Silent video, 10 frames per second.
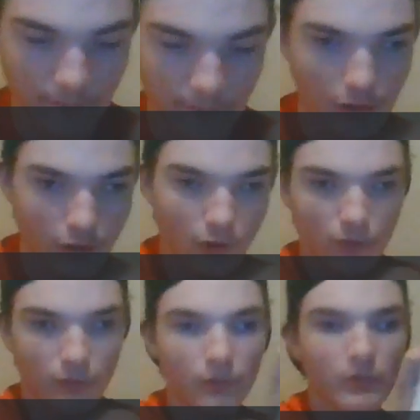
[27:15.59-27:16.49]
of a
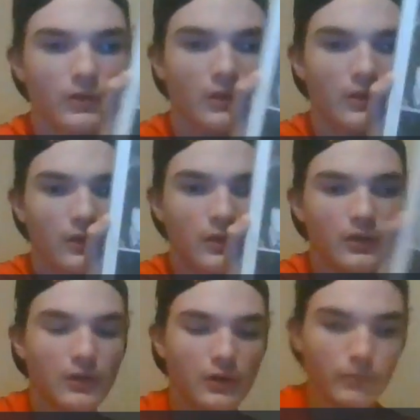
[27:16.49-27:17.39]
Girl,
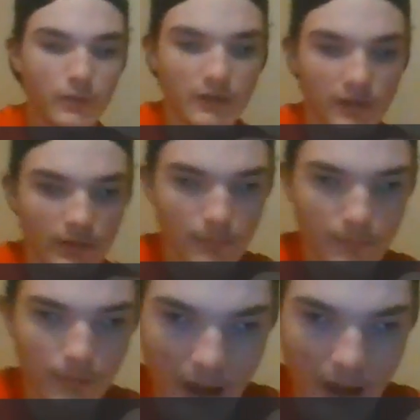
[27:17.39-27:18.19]
written